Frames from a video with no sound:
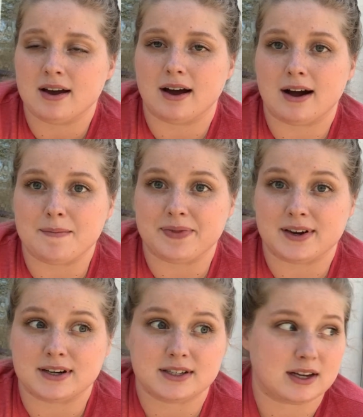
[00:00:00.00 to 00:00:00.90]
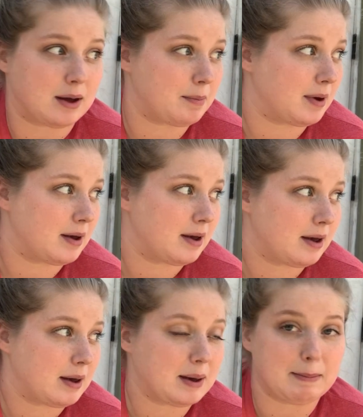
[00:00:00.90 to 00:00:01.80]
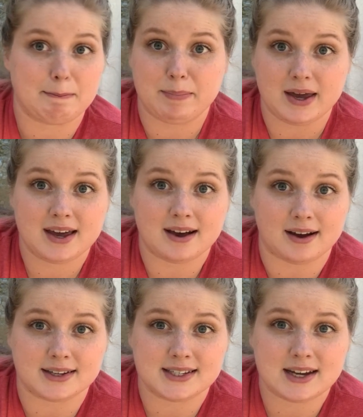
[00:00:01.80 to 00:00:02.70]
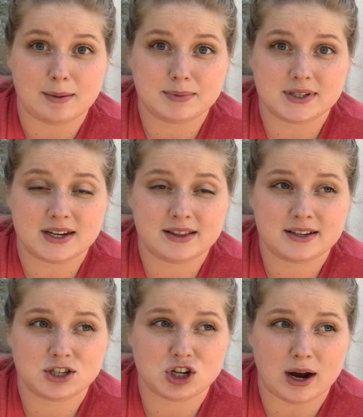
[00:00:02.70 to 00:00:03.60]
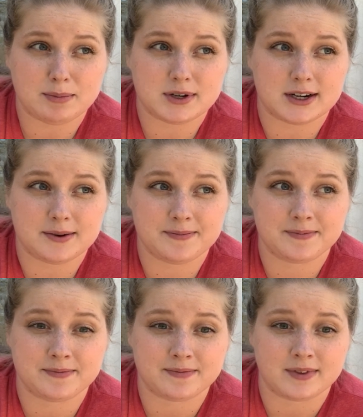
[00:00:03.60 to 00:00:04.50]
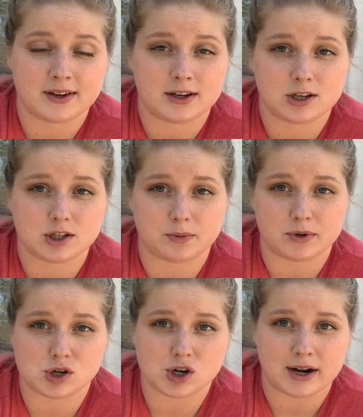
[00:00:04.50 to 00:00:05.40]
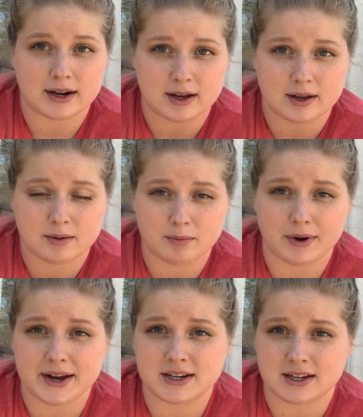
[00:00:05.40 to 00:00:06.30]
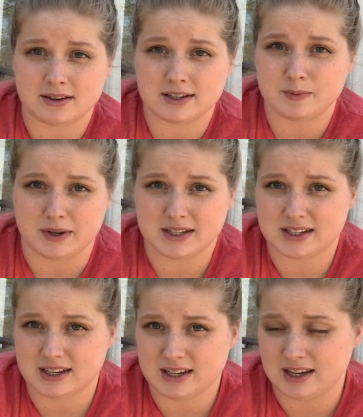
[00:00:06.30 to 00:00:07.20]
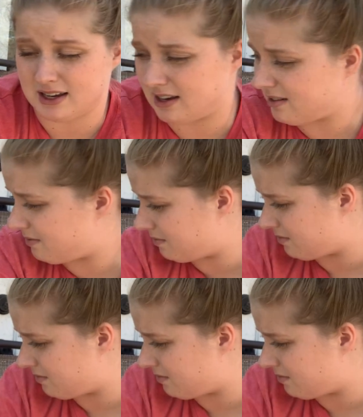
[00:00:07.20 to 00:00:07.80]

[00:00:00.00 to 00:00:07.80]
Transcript: There's some big concepts in this chapter, so I'm going to try to break it down as best as I can.